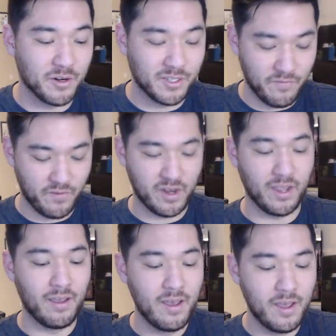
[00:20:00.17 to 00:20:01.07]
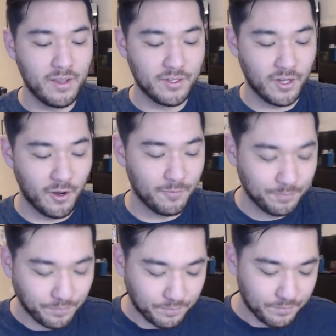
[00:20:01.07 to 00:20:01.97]
Symphony. So
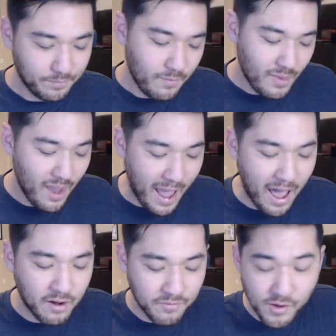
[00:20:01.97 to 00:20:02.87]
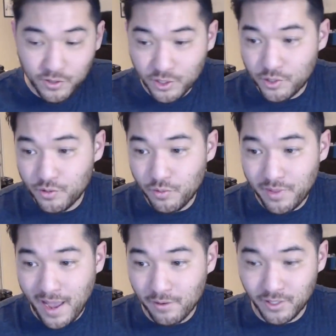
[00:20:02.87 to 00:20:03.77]
out of those
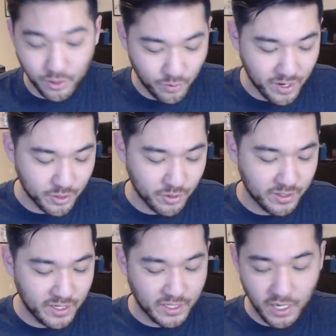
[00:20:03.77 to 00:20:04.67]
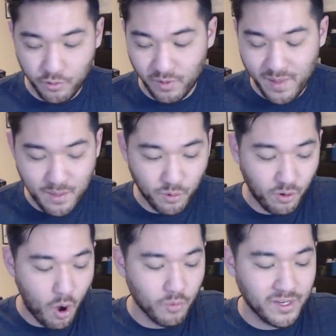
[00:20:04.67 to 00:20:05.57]
2,363
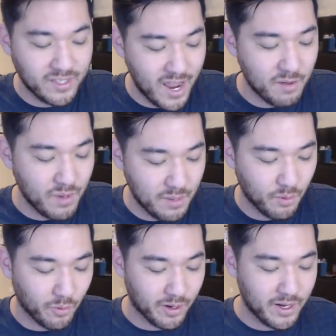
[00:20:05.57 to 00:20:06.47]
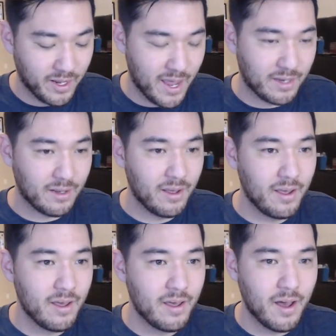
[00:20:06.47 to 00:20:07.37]
people, only 10 people were going to get
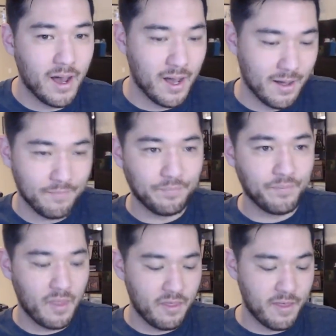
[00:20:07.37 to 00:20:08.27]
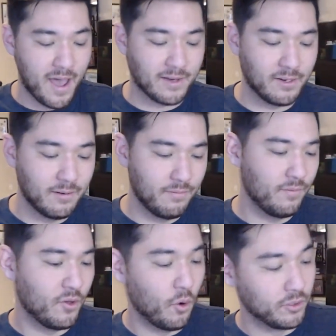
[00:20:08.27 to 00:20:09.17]
that
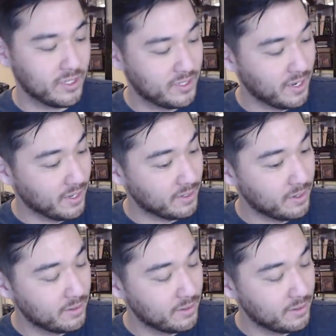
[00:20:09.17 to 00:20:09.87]
golden ticket.